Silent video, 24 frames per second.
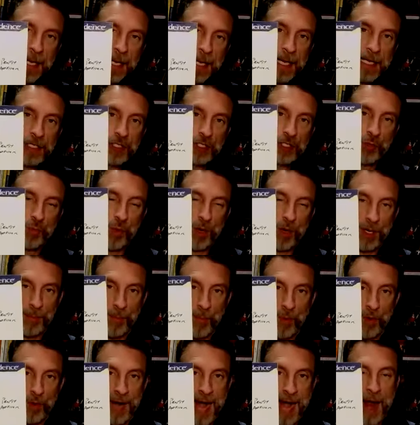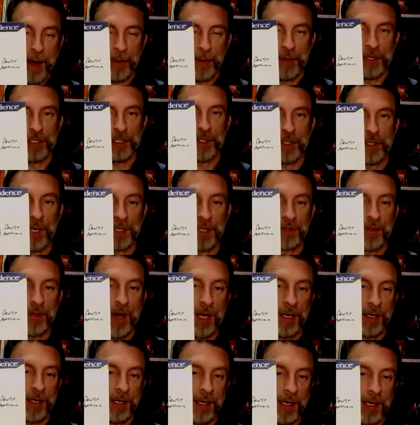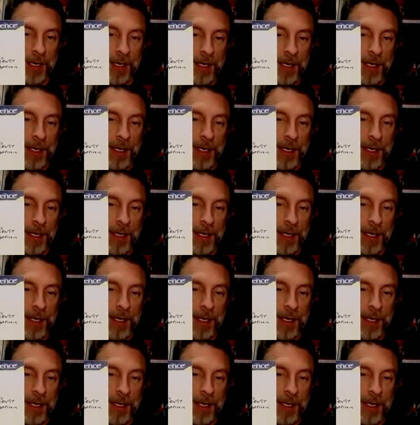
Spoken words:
is to work more hours, to work longer.